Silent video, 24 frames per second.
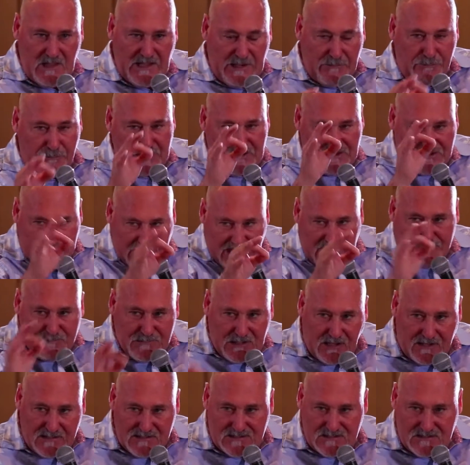he
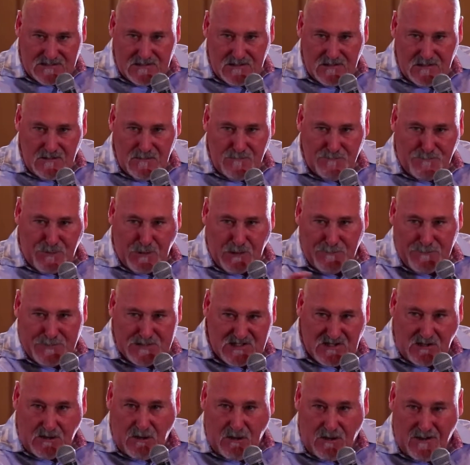redeemed us,
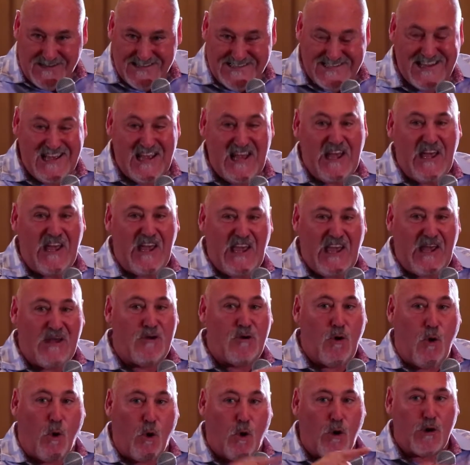purpose clause,
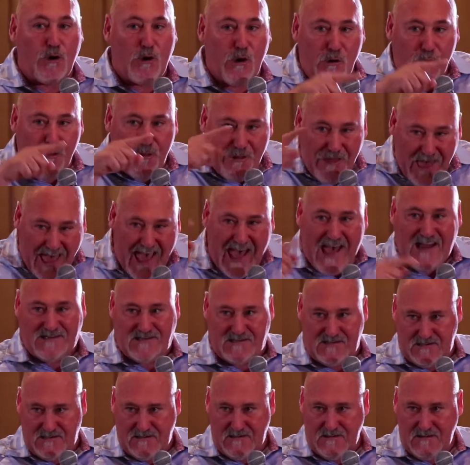in order
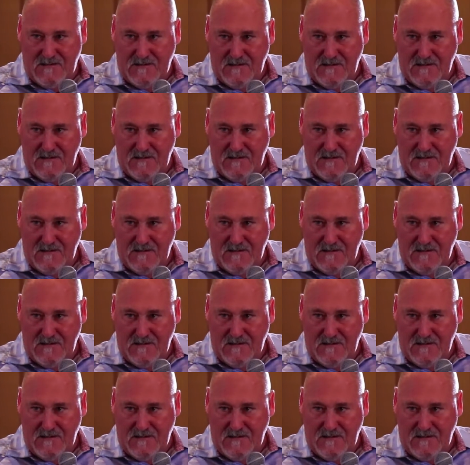that